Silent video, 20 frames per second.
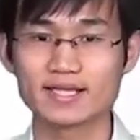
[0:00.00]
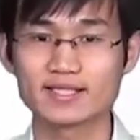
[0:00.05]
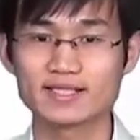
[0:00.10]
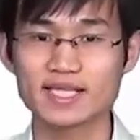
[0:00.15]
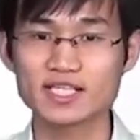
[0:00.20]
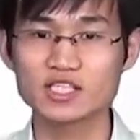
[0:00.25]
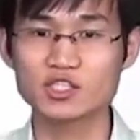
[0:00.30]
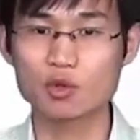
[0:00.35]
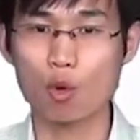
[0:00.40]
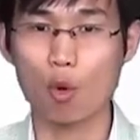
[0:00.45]

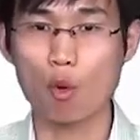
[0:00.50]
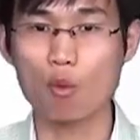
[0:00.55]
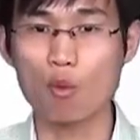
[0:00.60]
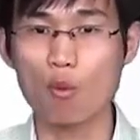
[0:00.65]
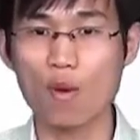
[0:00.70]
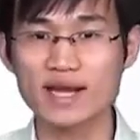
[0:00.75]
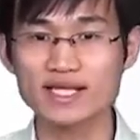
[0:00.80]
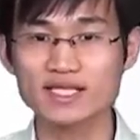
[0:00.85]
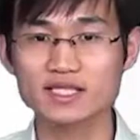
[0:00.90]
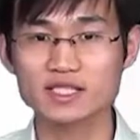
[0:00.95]
This
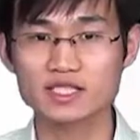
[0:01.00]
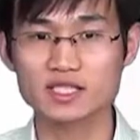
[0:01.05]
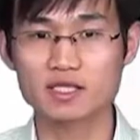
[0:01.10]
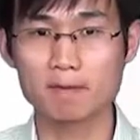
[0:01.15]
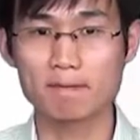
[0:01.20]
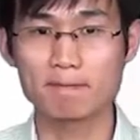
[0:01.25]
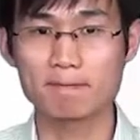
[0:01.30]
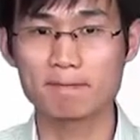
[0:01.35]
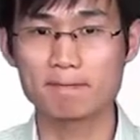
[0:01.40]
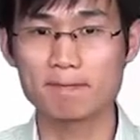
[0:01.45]
wastes
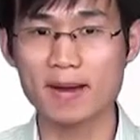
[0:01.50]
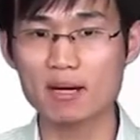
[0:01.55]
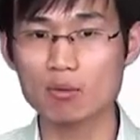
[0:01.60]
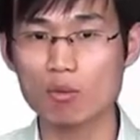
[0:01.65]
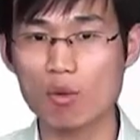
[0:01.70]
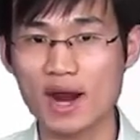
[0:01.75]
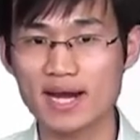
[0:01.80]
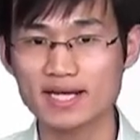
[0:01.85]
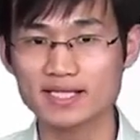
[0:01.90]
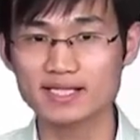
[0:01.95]

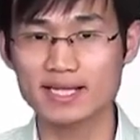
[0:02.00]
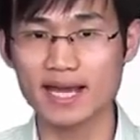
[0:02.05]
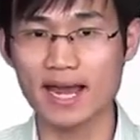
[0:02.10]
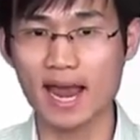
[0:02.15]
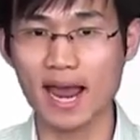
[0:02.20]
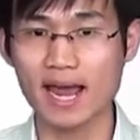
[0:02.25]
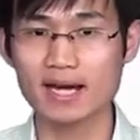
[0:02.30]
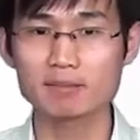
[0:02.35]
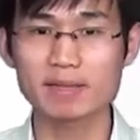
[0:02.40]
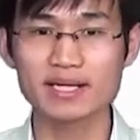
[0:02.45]
bandwidth
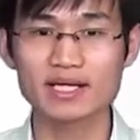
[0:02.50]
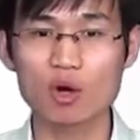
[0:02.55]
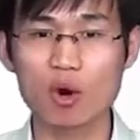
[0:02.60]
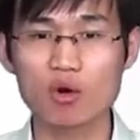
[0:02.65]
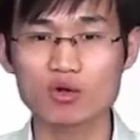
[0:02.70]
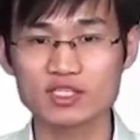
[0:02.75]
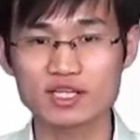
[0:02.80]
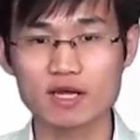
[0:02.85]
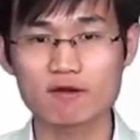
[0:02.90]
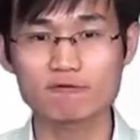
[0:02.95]
and may
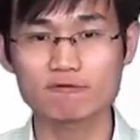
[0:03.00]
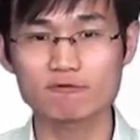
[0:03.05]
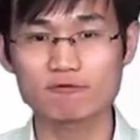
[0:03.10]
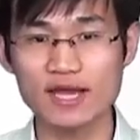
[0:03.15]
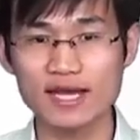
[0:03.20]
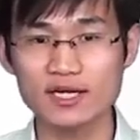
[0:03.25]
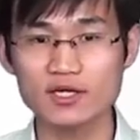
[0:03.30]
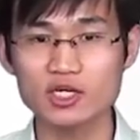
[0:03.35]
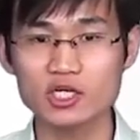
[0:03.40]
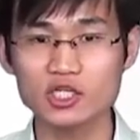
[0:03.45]
cause a
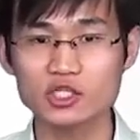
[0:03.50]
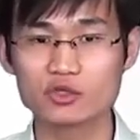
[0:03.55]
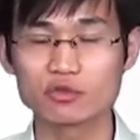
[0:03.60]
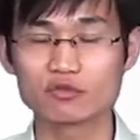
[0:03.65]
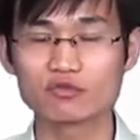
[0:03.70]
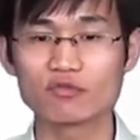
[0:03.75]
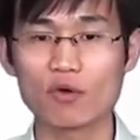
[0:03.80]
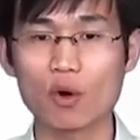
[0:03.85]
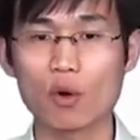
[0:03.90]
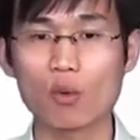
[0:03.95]
failure to
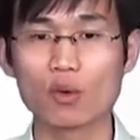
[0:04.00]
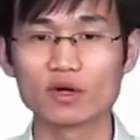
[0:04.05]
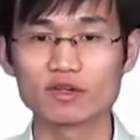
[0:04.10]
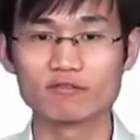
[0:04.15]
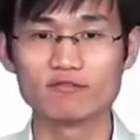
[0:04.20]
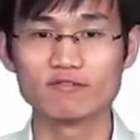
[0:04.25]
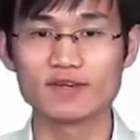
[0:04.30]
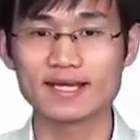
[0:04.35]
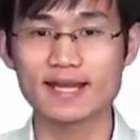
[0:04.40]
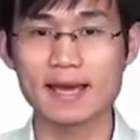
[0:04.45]
forward
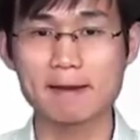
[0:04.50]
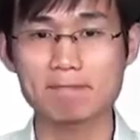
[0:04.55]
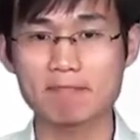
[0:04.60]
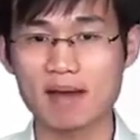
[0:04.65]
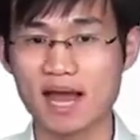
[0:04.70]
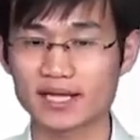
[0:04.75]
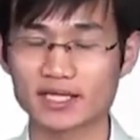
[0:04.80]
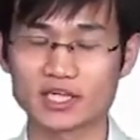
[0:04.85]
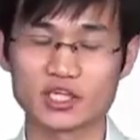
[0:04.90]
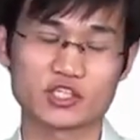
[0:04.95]
VLAN
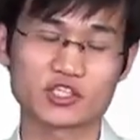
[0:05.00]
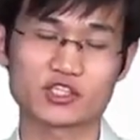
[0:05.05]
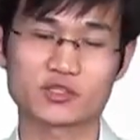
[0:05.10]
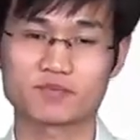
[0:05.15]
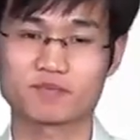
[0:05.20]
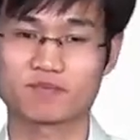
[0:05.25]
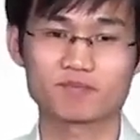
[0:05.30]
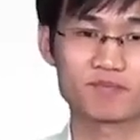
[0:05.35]
packets.